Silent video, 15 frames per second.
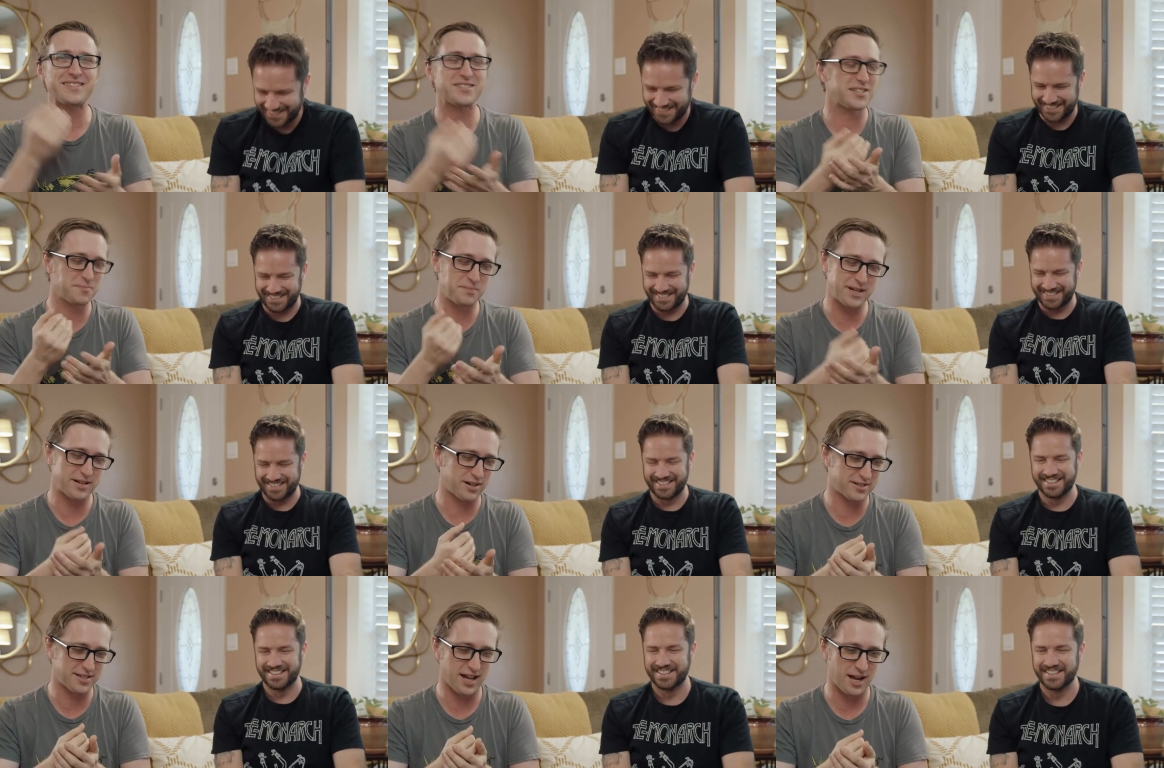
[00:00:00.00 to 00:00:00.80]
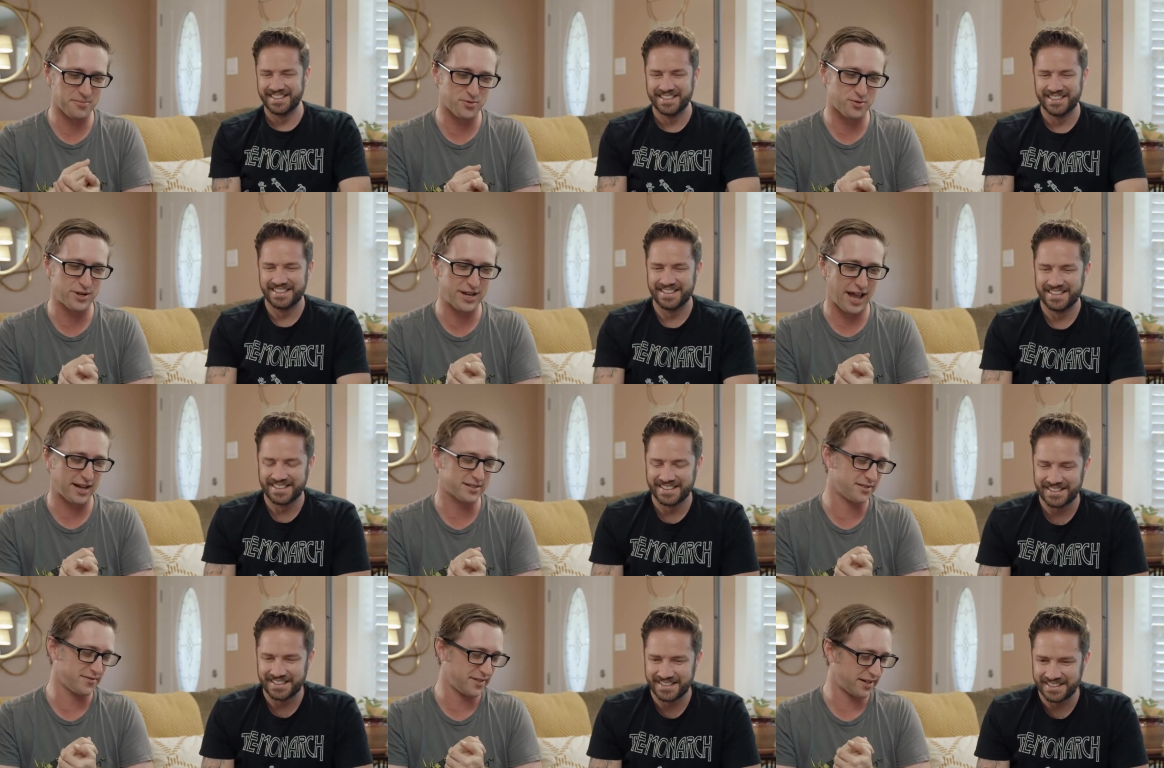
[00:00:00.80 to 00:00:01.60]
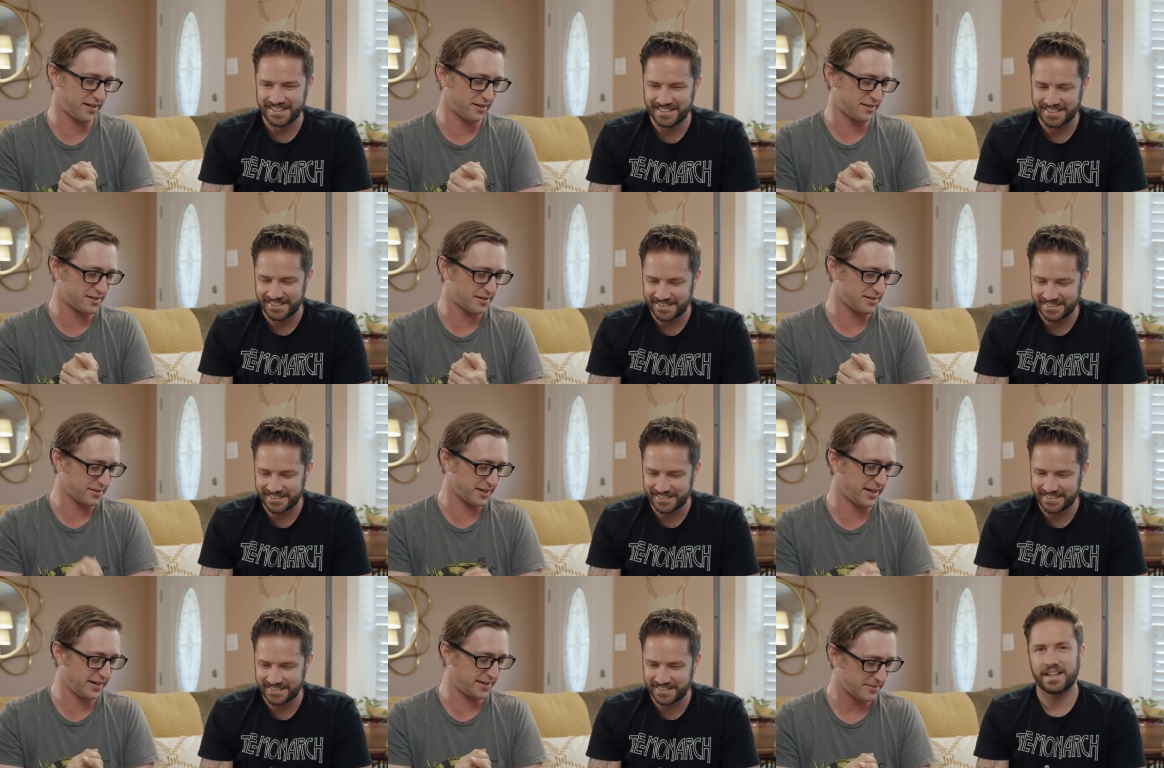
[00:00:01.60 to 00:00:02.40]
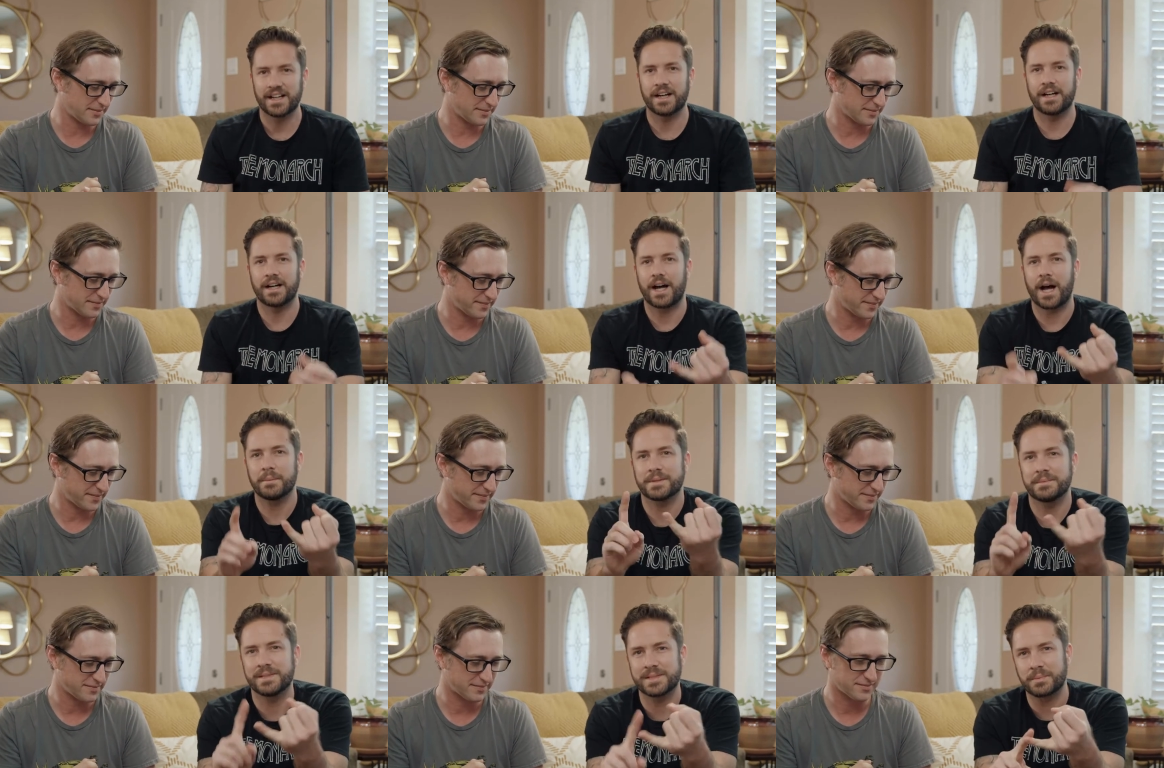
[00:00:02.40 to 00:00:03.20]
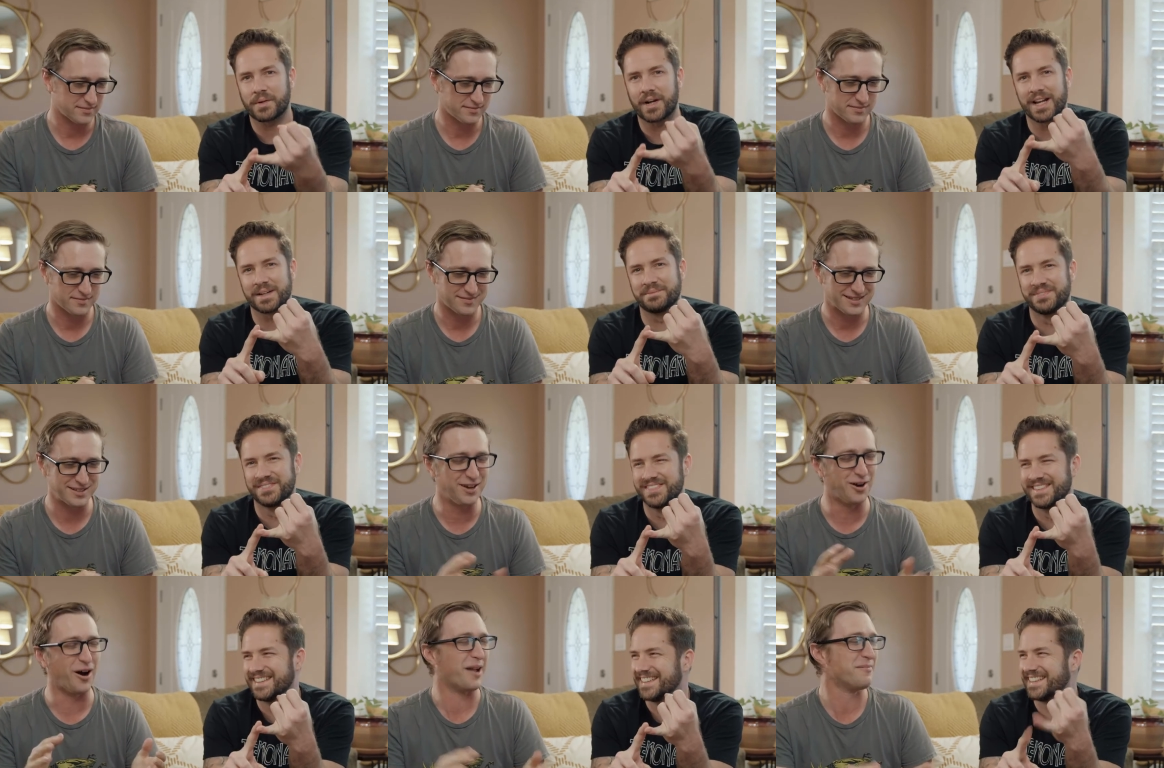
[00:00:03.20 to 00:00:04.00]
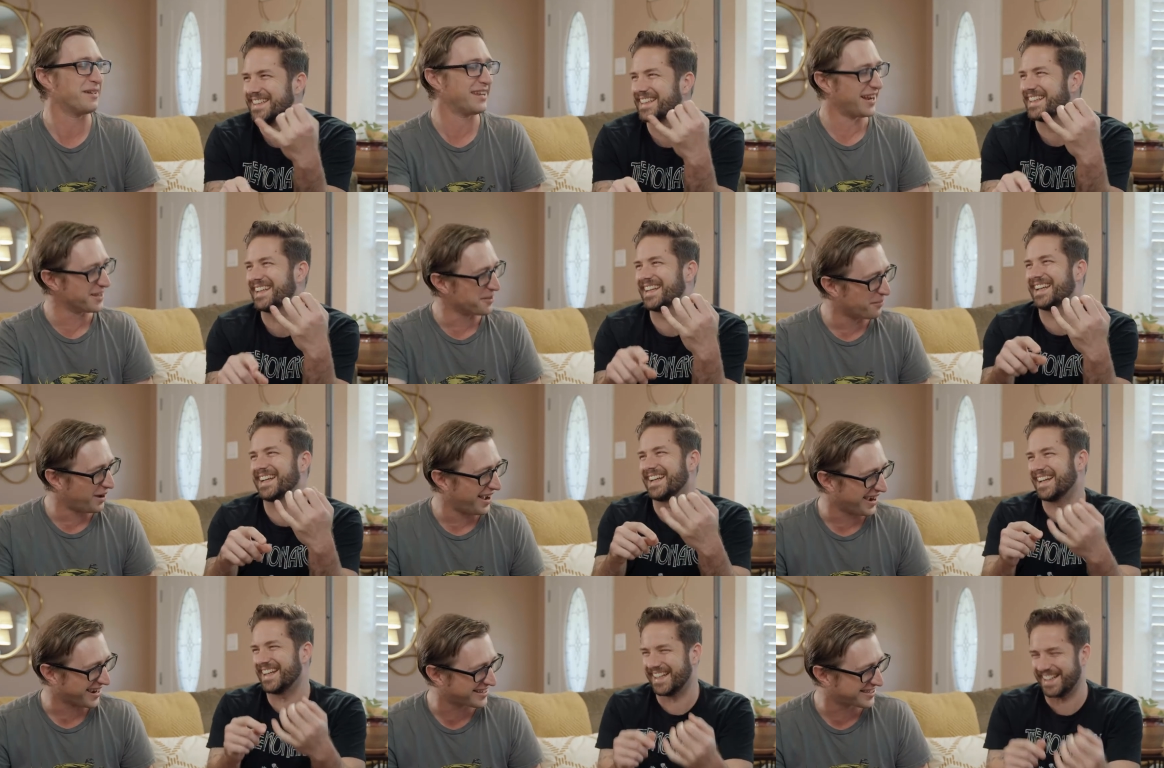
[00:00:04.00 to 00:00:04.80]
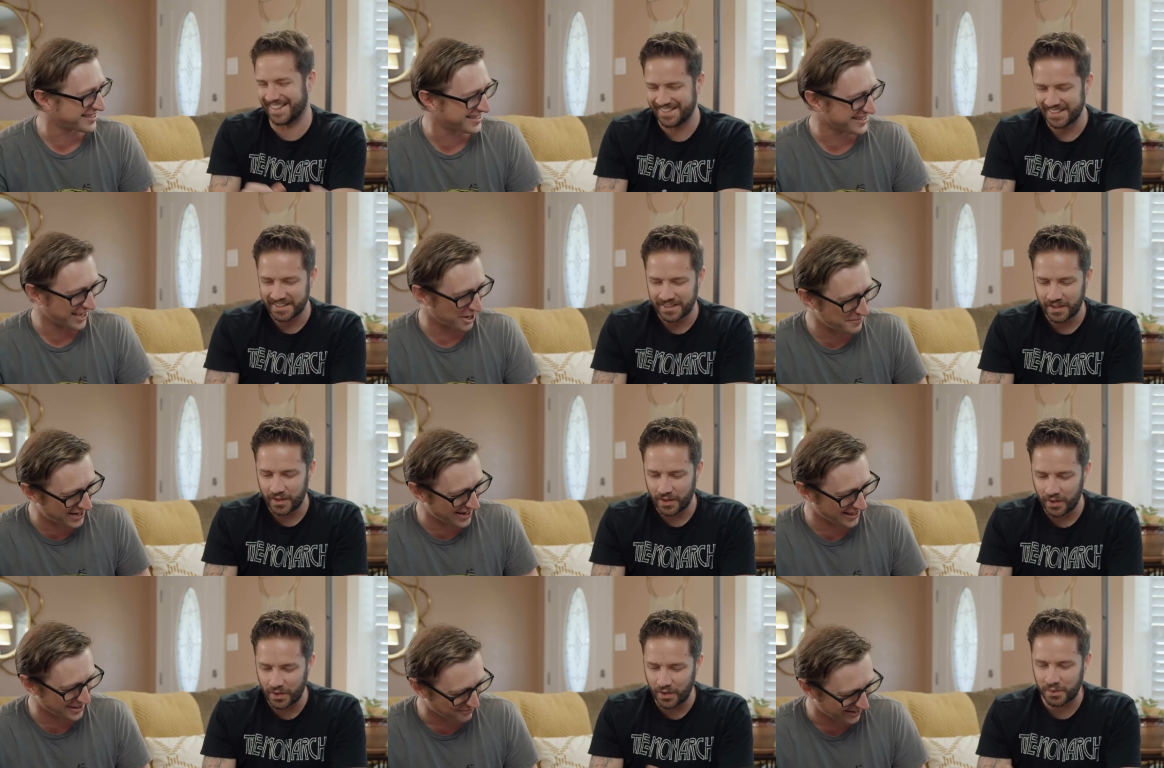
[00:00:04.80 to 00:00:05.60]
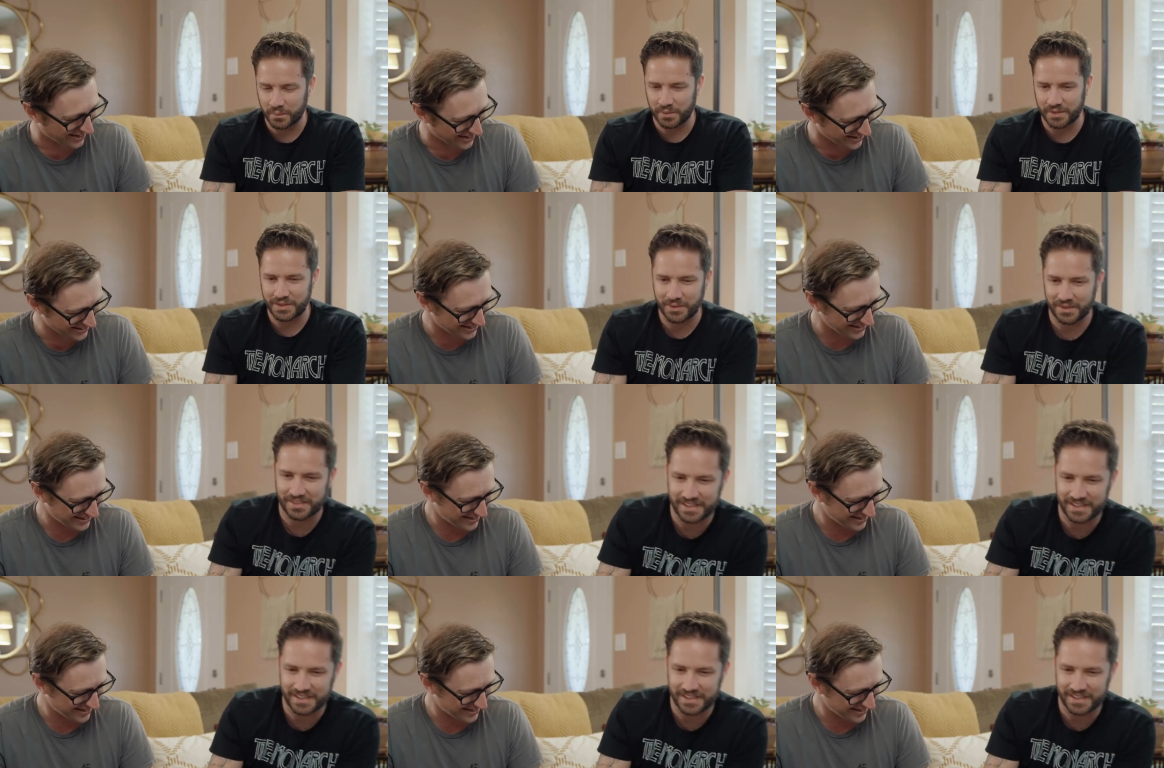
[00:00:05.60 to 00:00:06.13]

Speaker 1: just pick our top 3 action figures, okay?
Speaker 2: Optimus Prime. No, I
Speaker 1: mean out of the box. I mean out of the box. Oh, well, you already